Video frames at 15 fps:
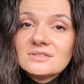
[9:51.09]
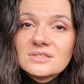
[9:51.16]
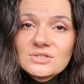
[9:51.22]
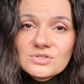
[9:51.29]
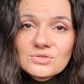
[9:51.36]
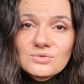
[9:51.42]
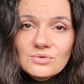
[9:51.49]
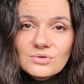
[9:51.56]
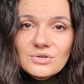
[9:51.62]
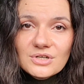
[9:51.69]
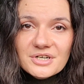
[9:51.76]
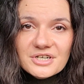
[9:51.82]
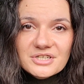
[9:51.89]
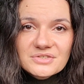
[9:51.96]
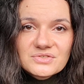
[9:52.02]
the
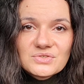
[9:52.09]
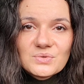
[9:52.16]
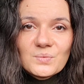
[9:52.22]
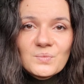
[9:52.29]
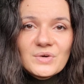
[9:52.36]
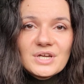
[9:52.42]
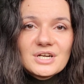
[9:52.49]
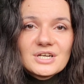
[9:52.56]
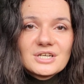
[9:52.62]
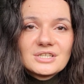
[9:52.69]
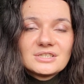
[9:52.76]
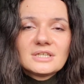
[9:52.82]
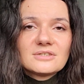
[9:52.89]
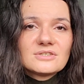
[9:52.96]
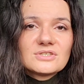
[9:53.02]
scores where
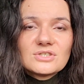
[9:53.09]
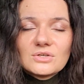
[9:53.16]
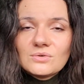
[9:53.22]
there's